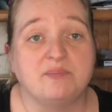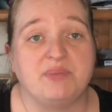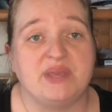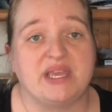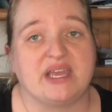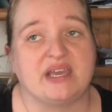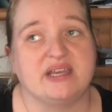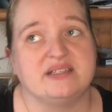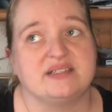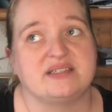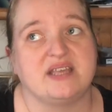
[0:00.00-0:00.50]

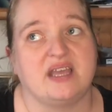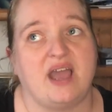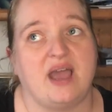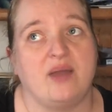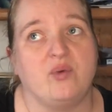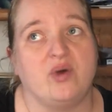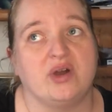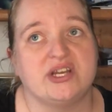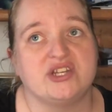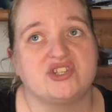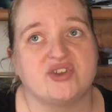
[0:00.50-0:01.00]
because I
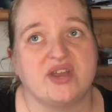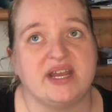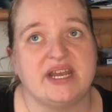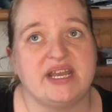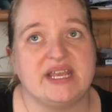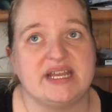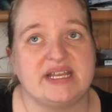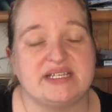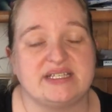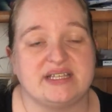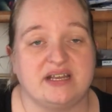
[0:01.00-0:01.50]
want to try to
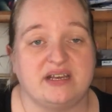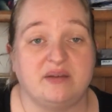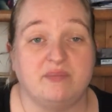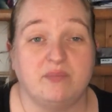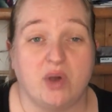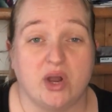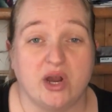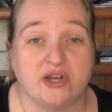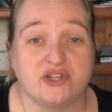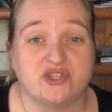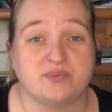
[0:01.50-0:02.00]
get it done in
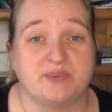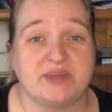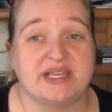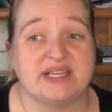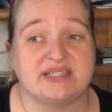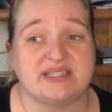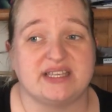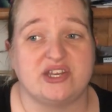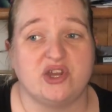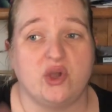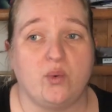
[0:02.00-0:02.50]
March,
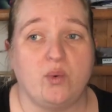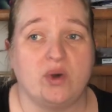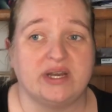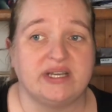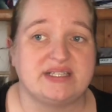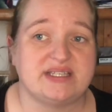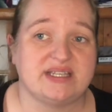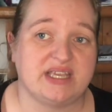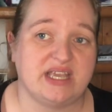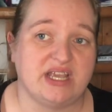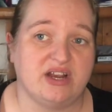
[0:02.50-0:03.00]
because I don't want
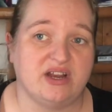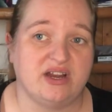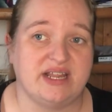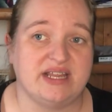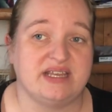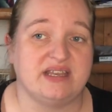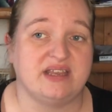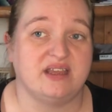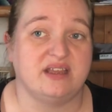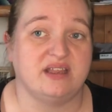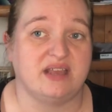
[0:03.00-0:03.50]
it to carry
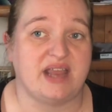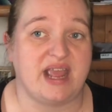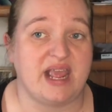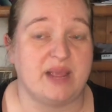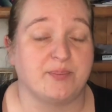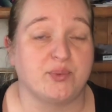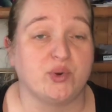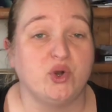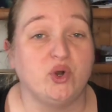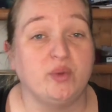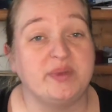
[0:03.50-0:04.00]
into
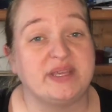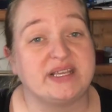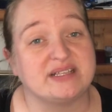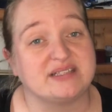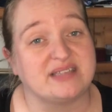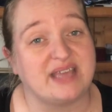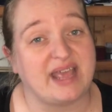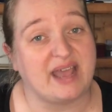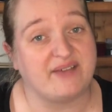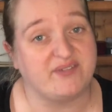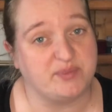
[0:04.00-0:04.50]
April,
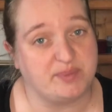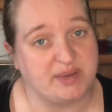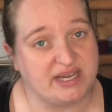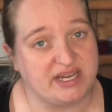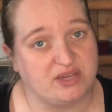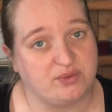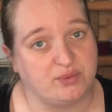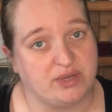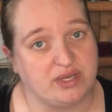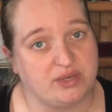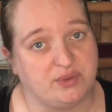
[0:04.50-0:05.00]
because I have a
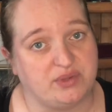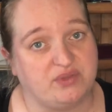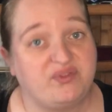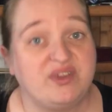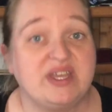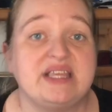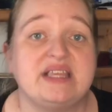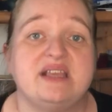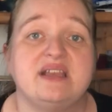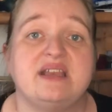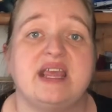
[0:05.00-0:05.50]
buddy read with
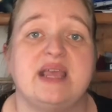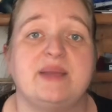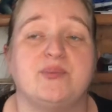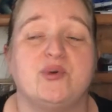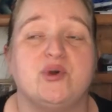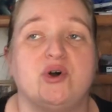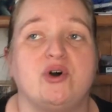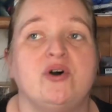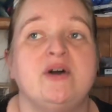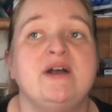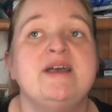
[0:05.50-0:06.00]
Vicky in
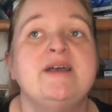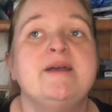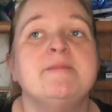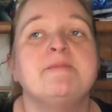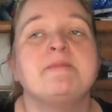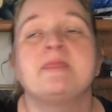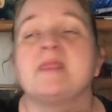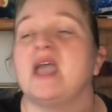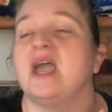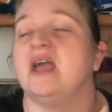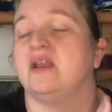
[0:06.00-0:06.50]
April.
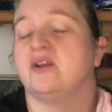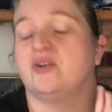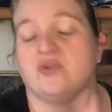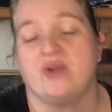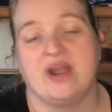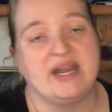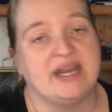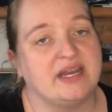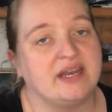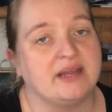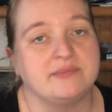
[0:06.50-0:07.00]
And
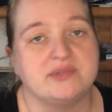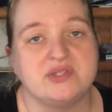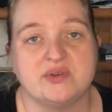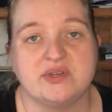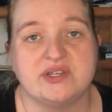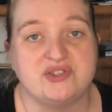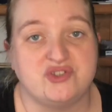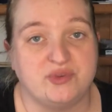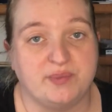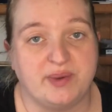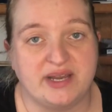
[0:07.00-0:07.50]
granted, I'm
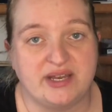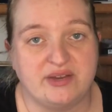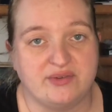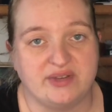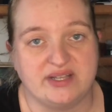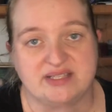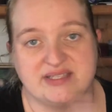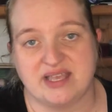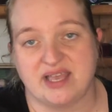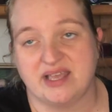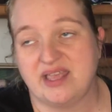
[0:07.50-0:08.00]
doing 2 buddy
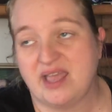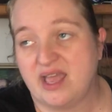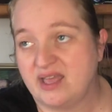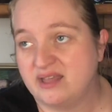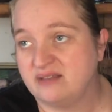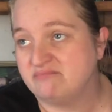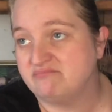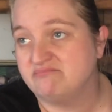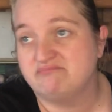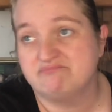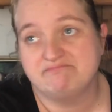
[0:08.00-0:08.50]
reads
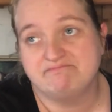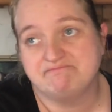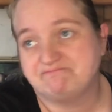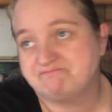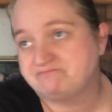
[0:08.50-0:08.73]
again